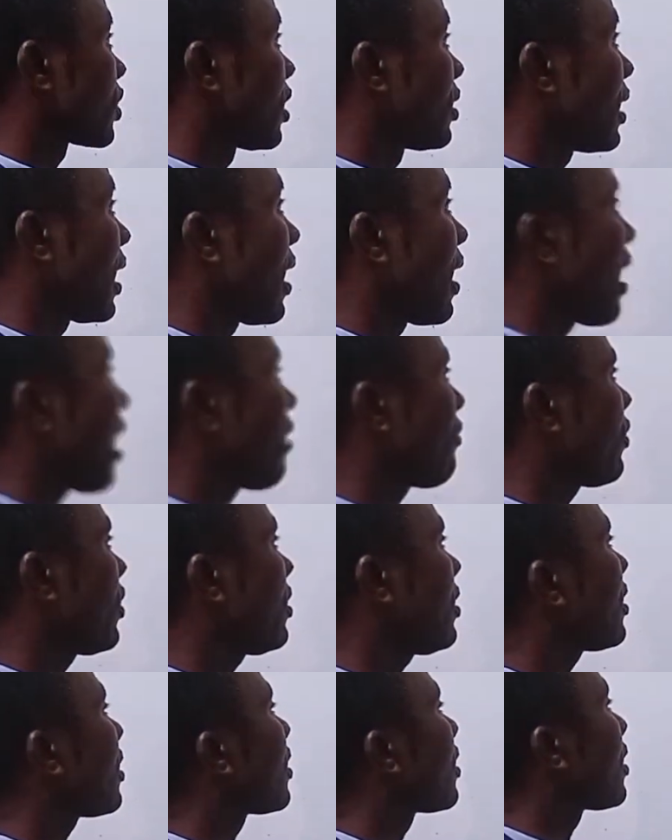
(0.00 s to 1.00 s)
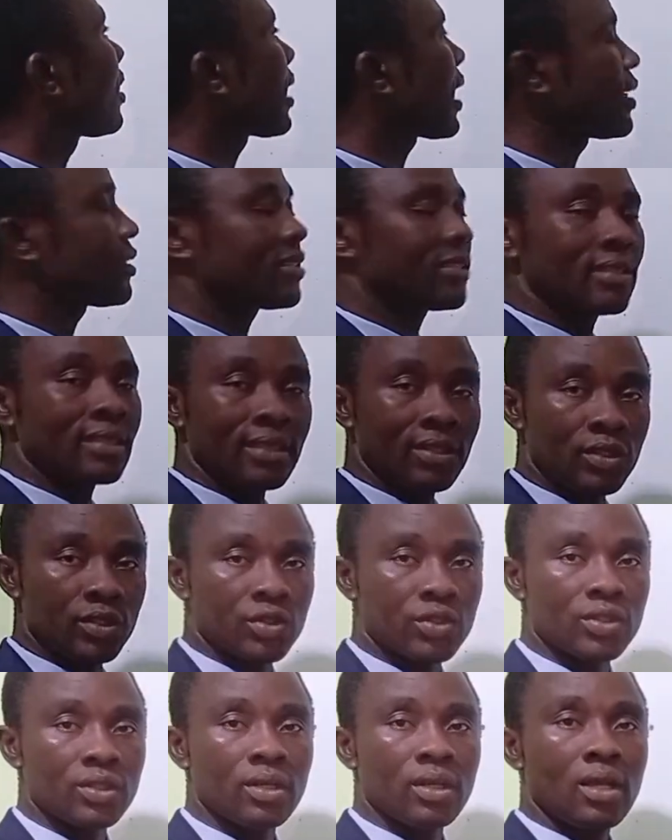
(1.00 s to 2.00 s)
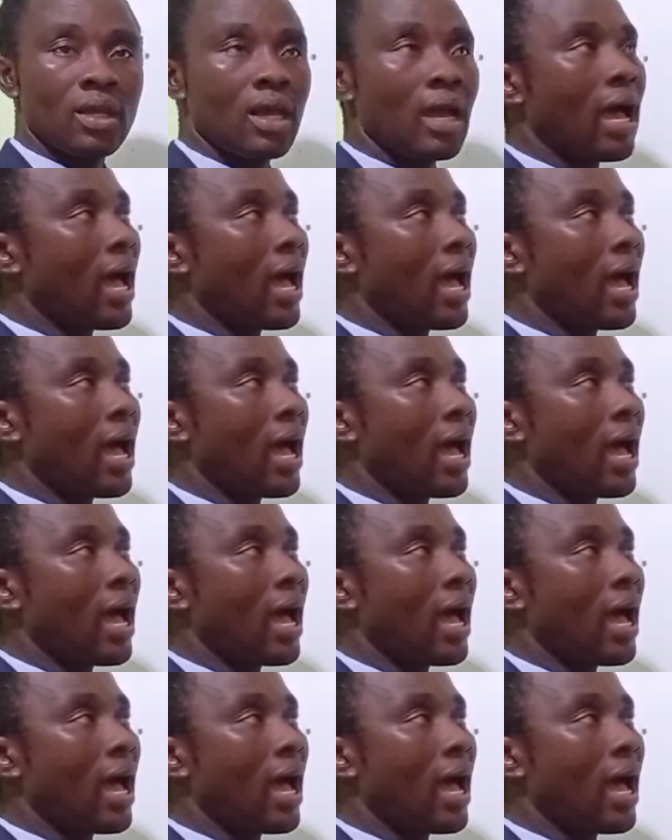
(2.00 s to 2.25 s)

Now, having learned this,